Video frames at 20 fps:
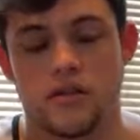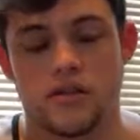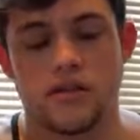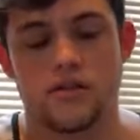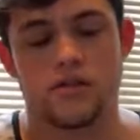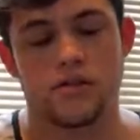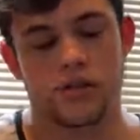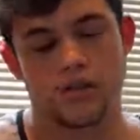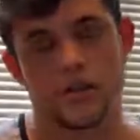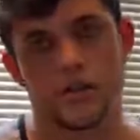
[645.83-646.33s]

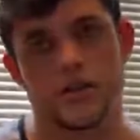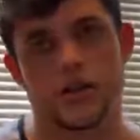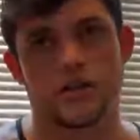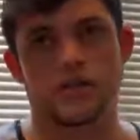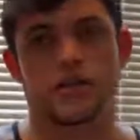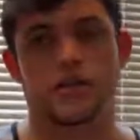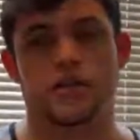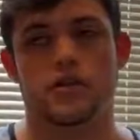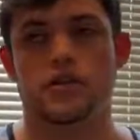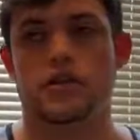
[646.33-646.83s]
or not
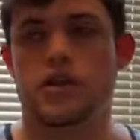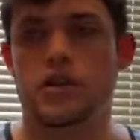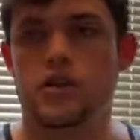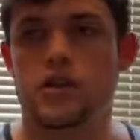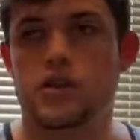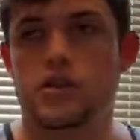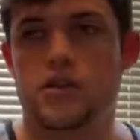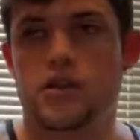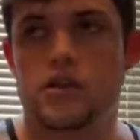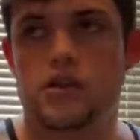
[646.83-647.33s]
considered,
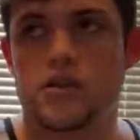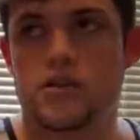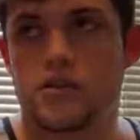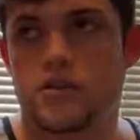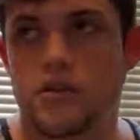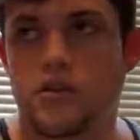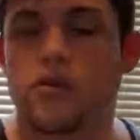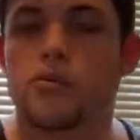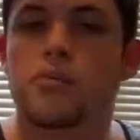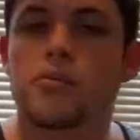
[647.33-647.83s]
he
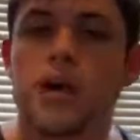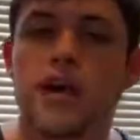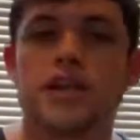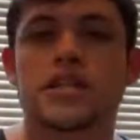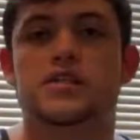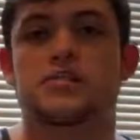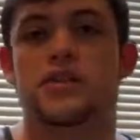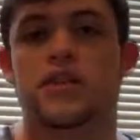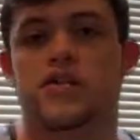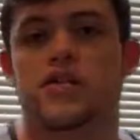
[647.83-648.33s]

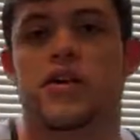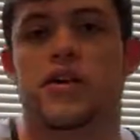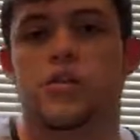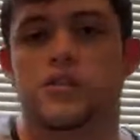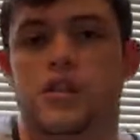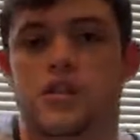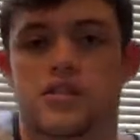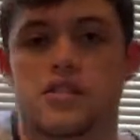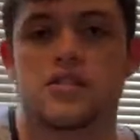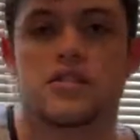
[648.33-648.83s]
asked me if I
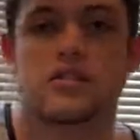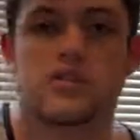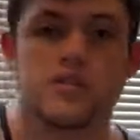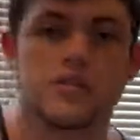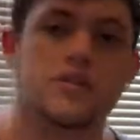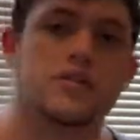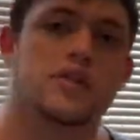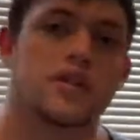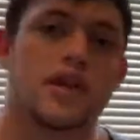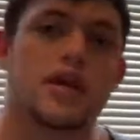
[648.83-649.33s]
would consider
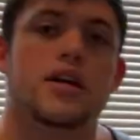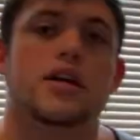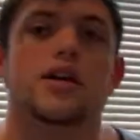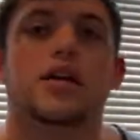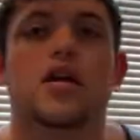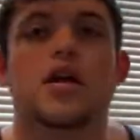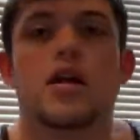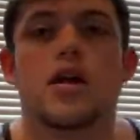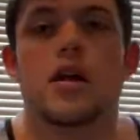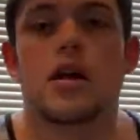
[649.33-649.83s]
doing that.
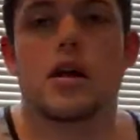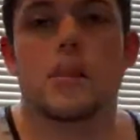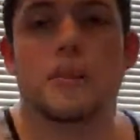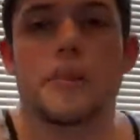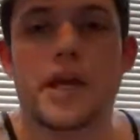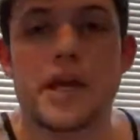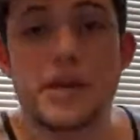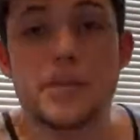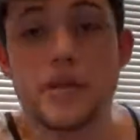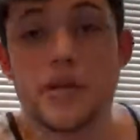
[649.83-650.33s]

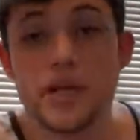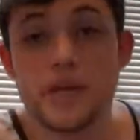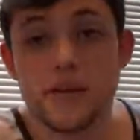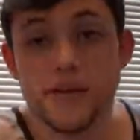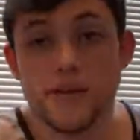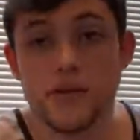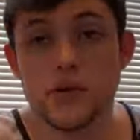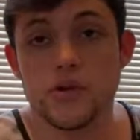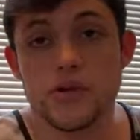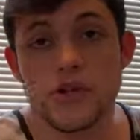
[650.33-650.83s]
Maybe in
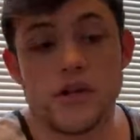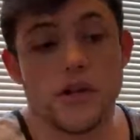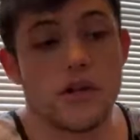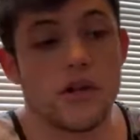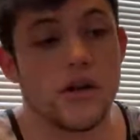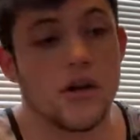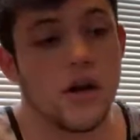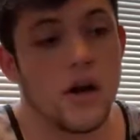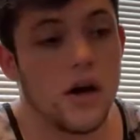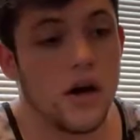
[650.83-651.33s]
the
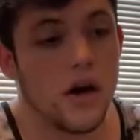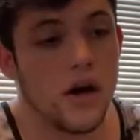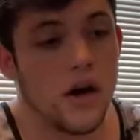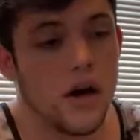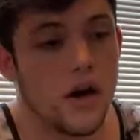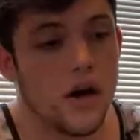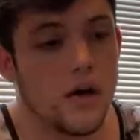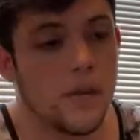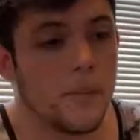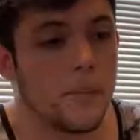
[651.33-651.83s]
future.
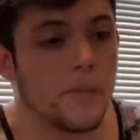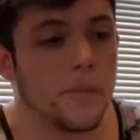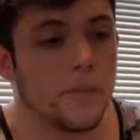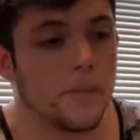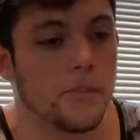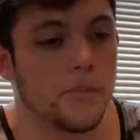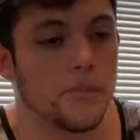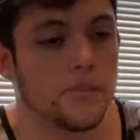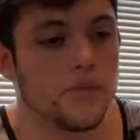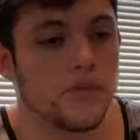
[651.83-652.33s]

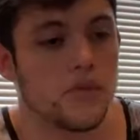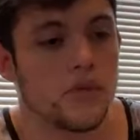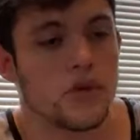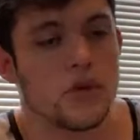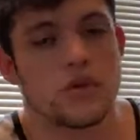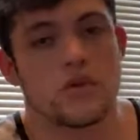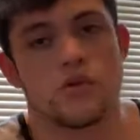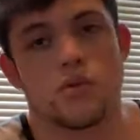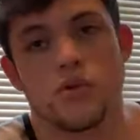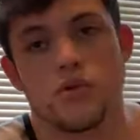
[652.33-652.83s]

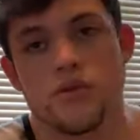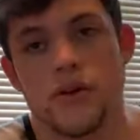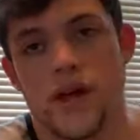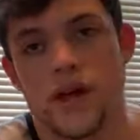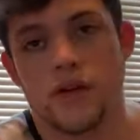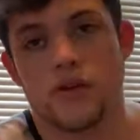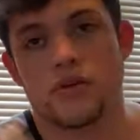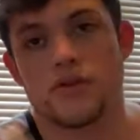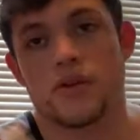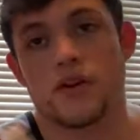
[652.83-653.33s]
Dual
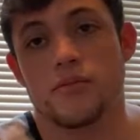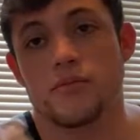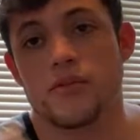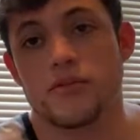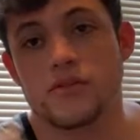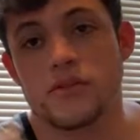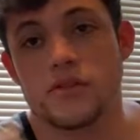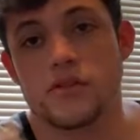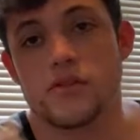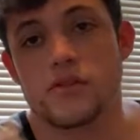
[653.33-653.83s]
Vanos
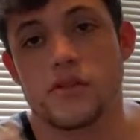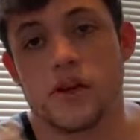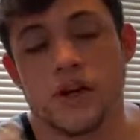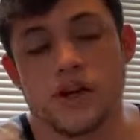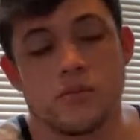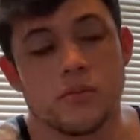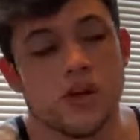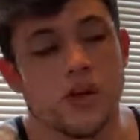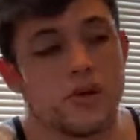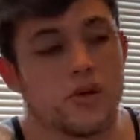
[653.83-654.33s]
M52
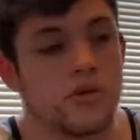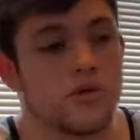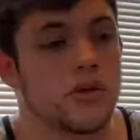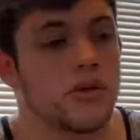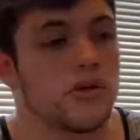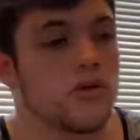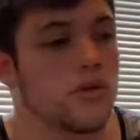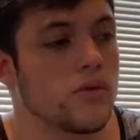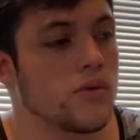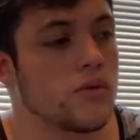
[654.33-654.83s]
iron block would be
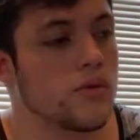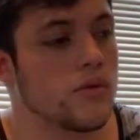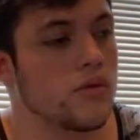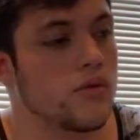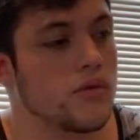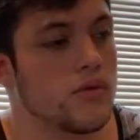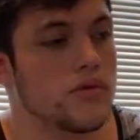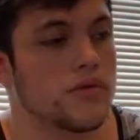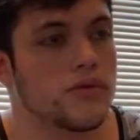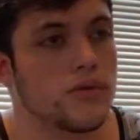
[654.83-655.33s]
cool.
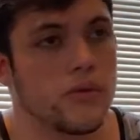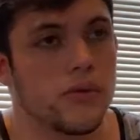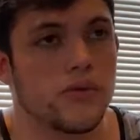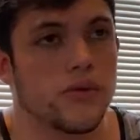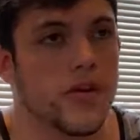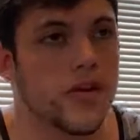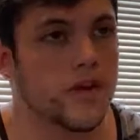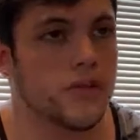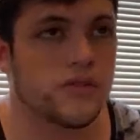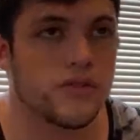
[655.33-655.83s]
Or dual
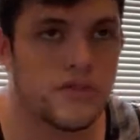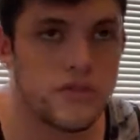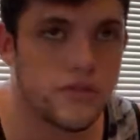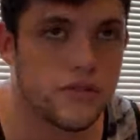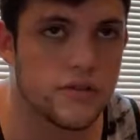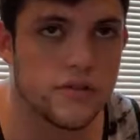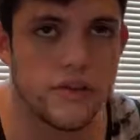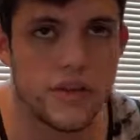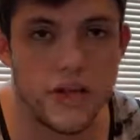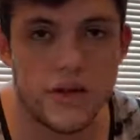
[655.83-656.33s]

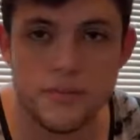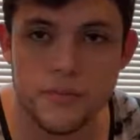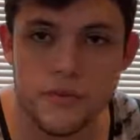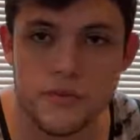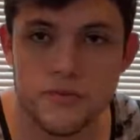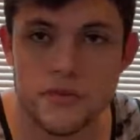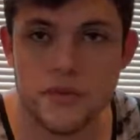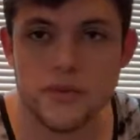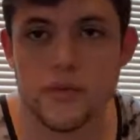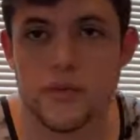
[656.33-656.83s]
Vanos
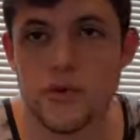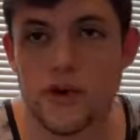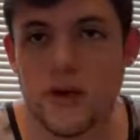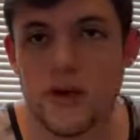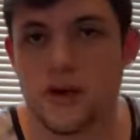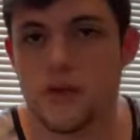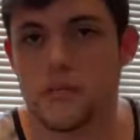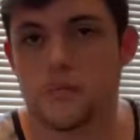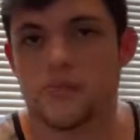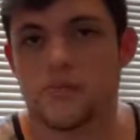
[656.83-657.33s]
M54
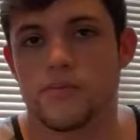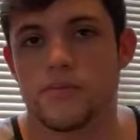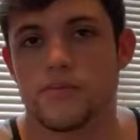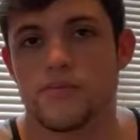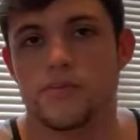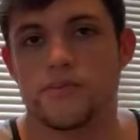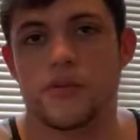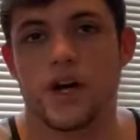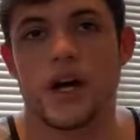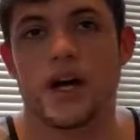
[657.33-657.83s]

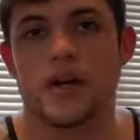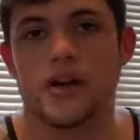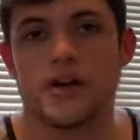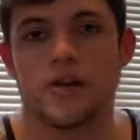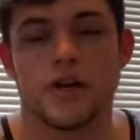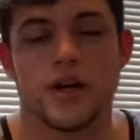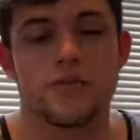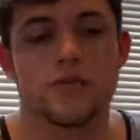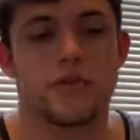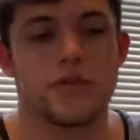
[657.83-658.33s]

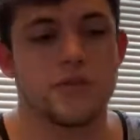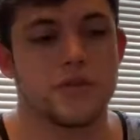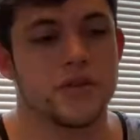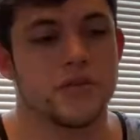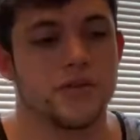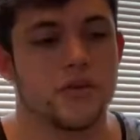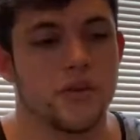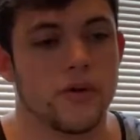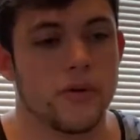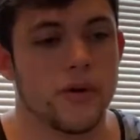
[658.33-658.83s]
iron
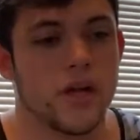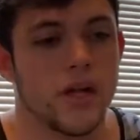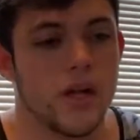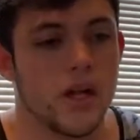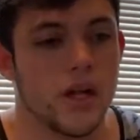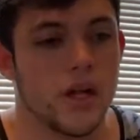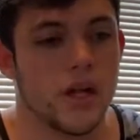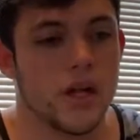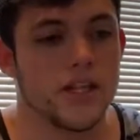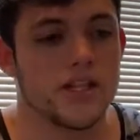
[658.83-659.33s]
M54.
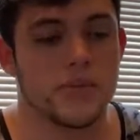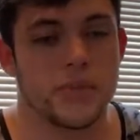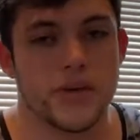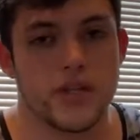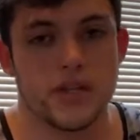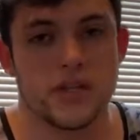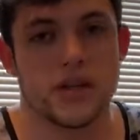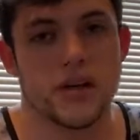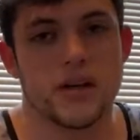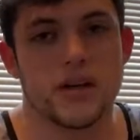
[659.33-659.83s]
It's
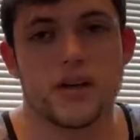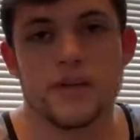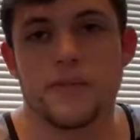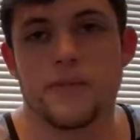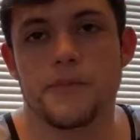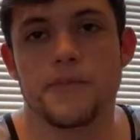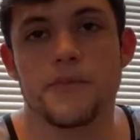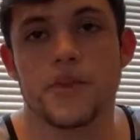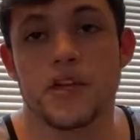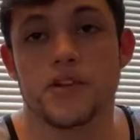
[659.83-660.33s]
been done.
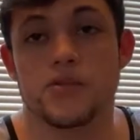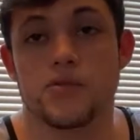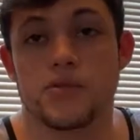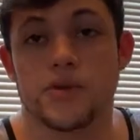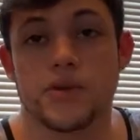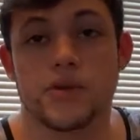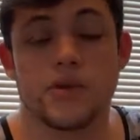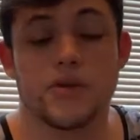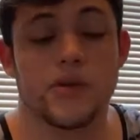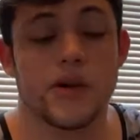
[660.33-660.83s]
It's a
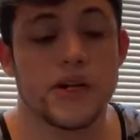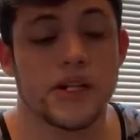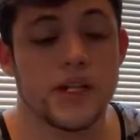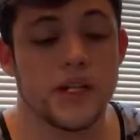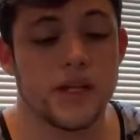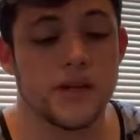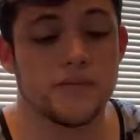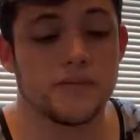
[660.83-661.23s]
really cool idea.